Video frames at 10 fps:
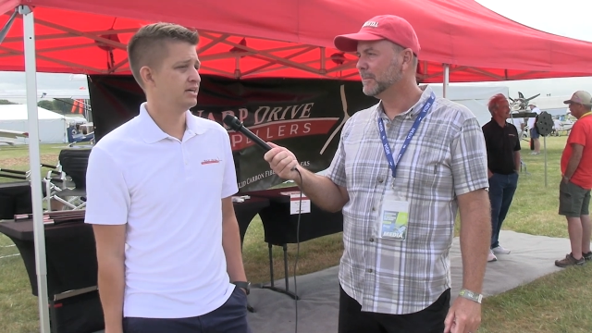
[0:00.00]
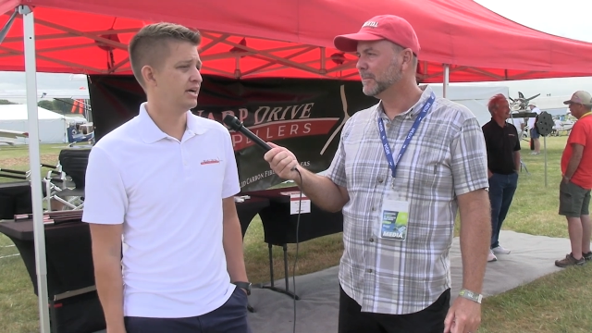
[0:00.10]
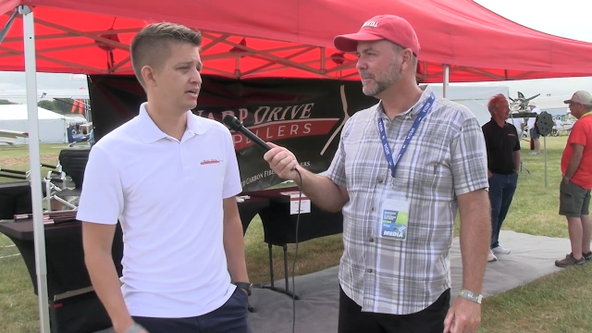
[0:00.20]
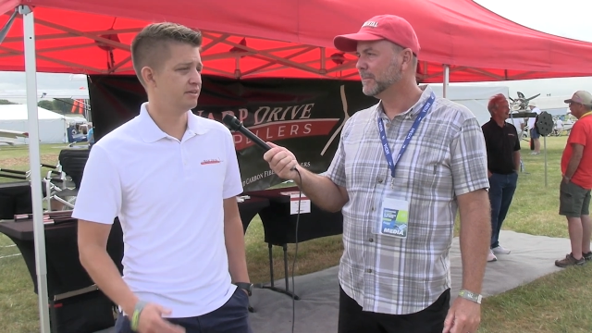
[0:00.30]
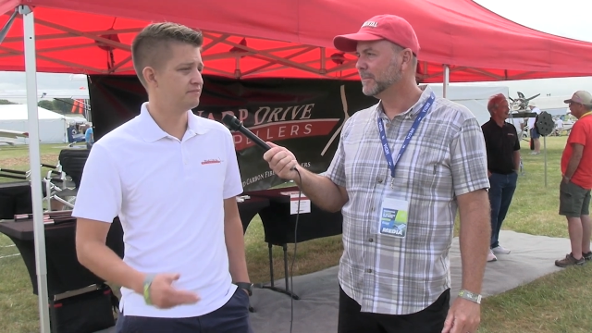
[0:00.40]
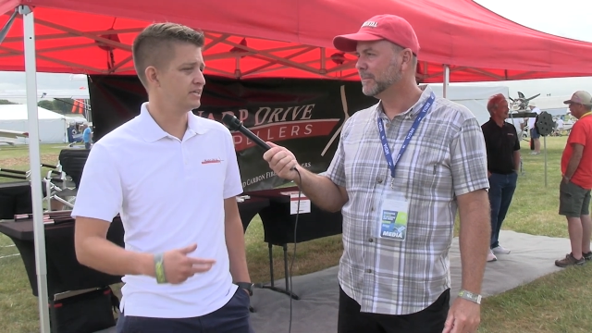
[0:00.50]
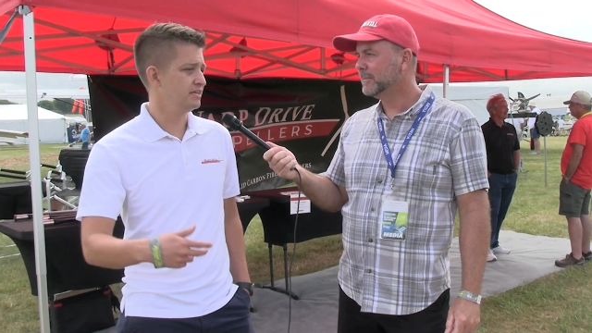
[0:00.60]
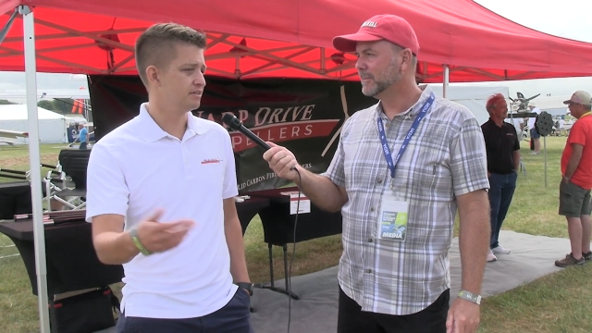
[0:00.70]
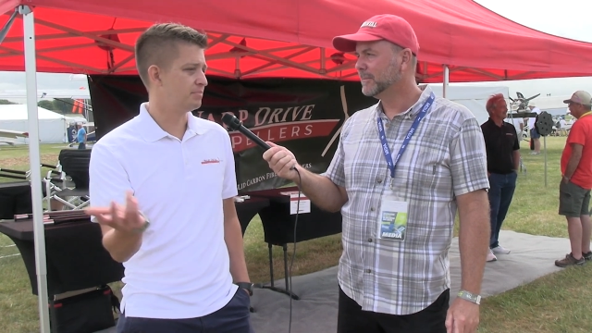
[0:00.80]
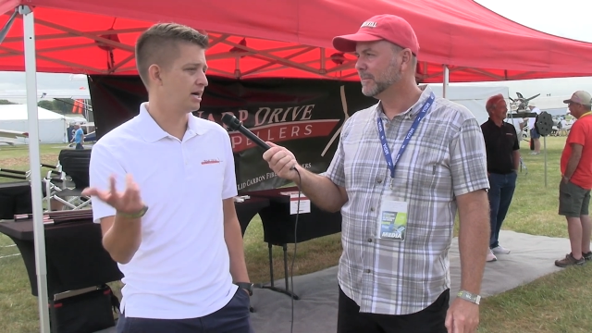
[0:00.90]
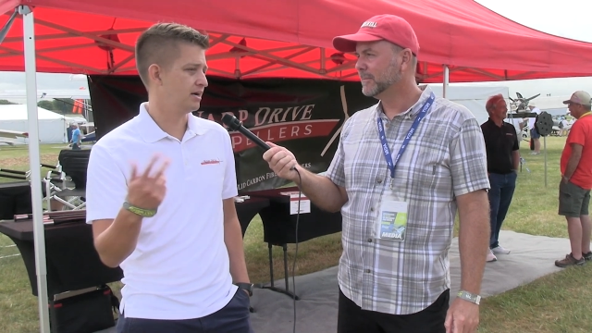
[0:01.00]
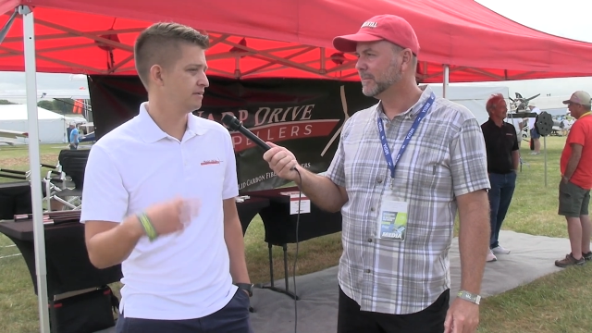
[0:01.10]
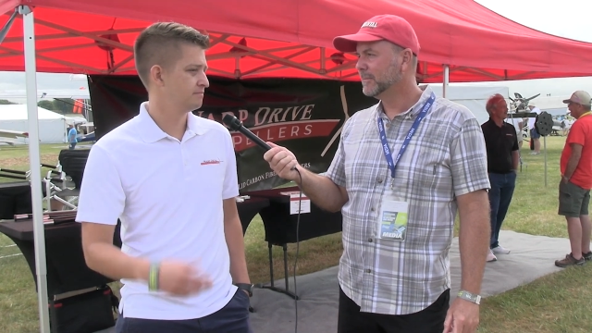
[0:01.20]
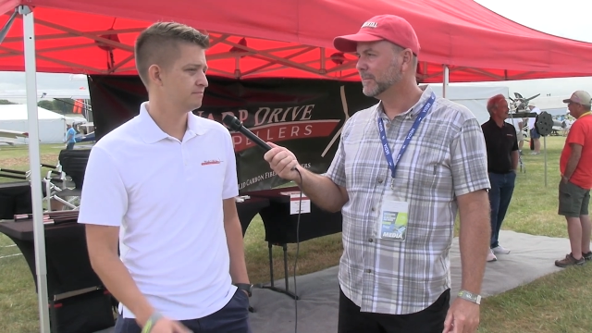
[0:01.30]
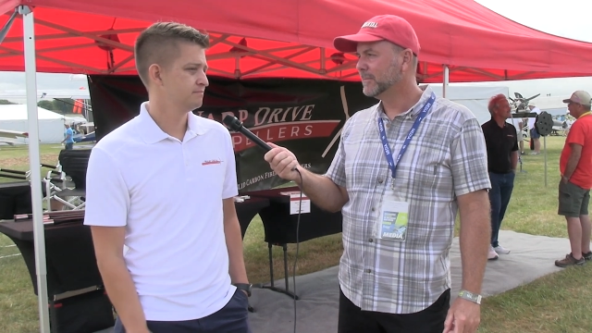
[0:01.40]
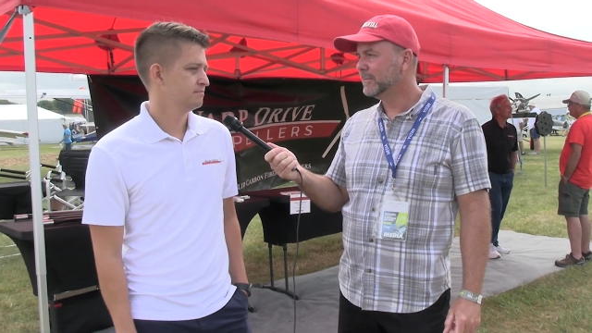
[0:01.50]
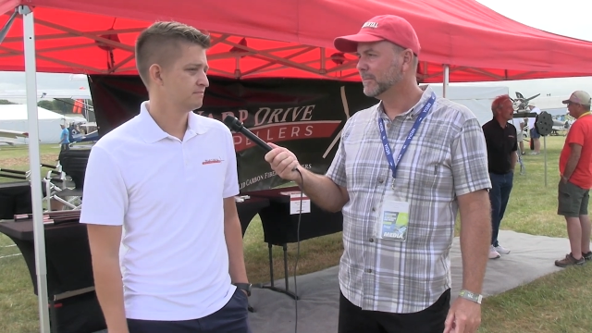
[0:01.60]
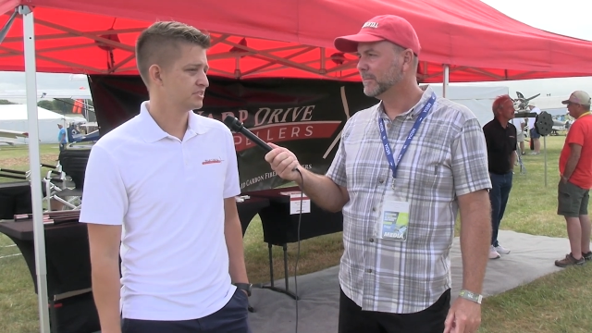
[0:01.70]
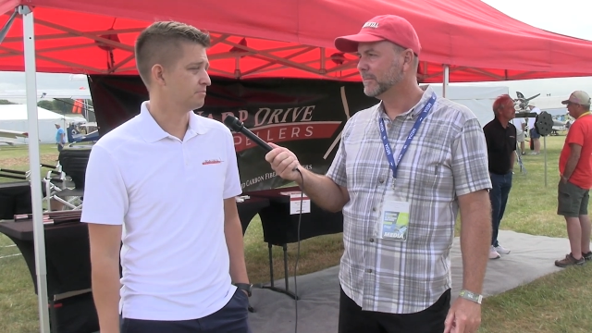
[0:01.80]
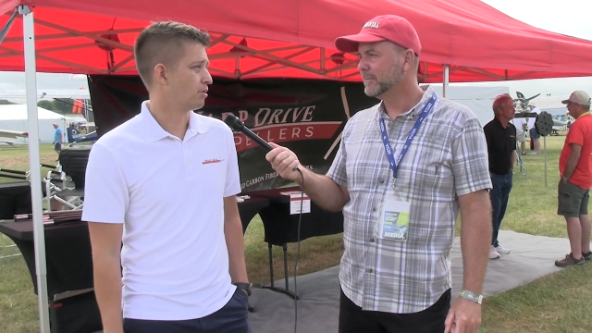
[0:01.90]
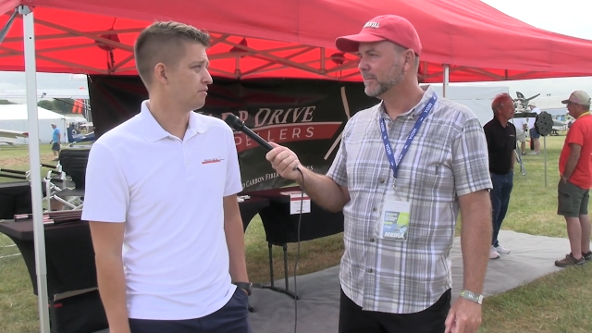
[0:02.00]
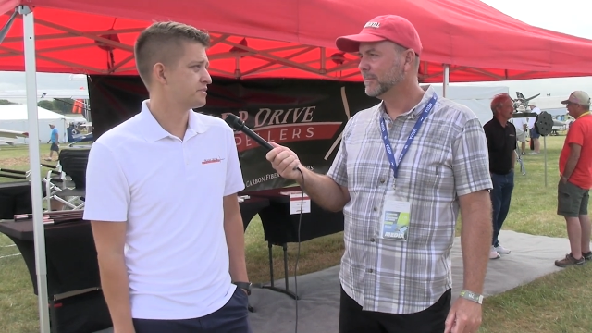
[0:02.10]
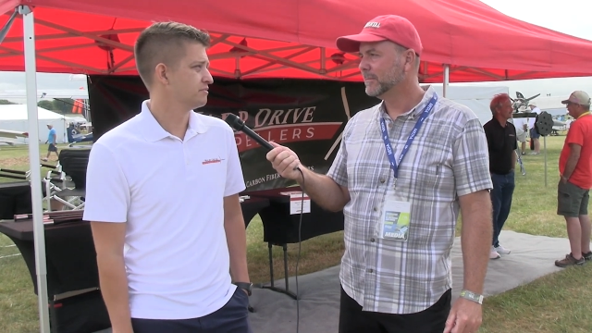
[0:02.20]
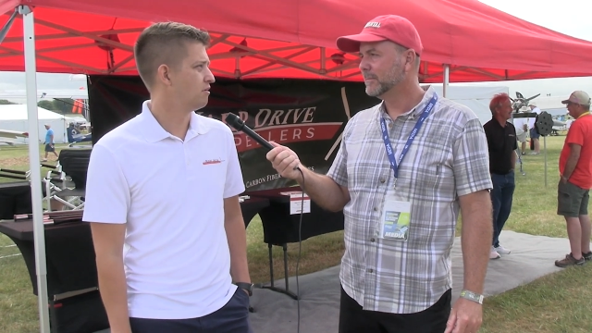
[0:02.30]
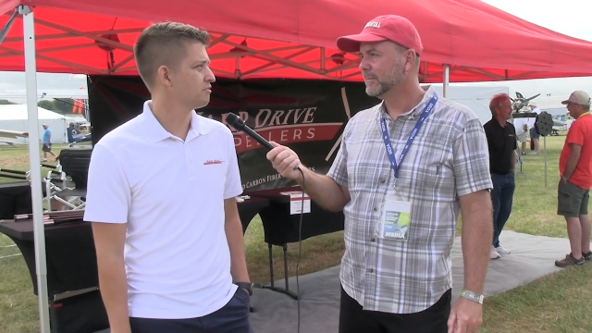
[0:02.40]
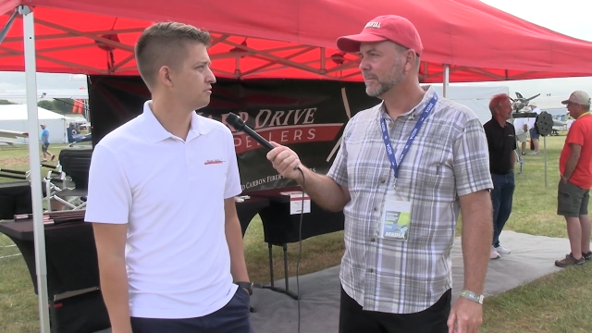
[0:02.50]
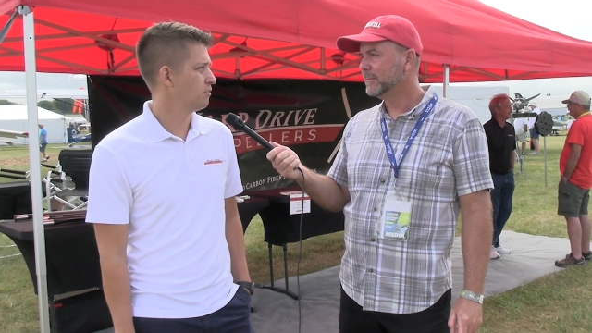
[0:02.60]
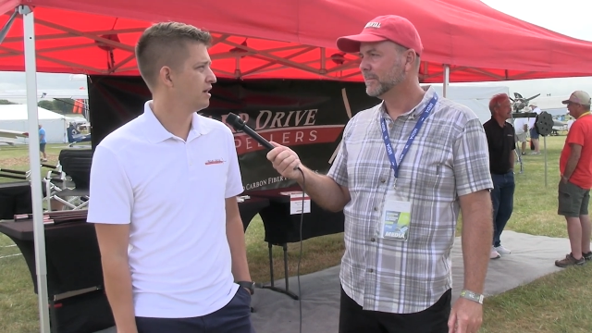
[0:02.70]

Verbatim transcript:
Speaker 1: and if they need to buy some parts along the